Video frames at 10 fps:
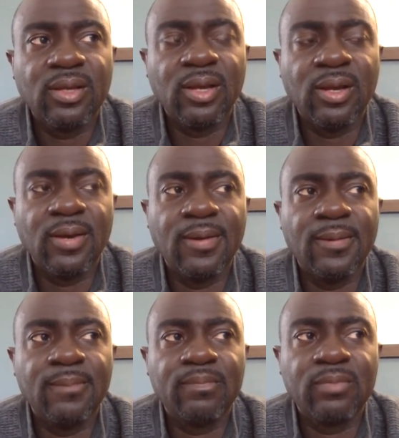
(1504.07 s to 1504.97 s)

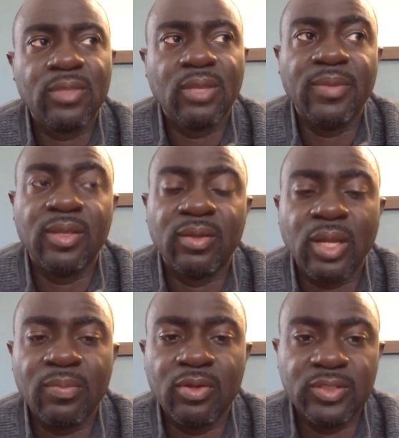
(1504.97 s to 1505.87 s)
I mean,
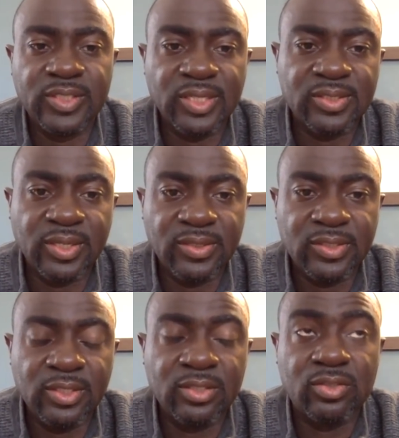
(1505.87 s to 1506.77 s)
I'm gonna test the AC.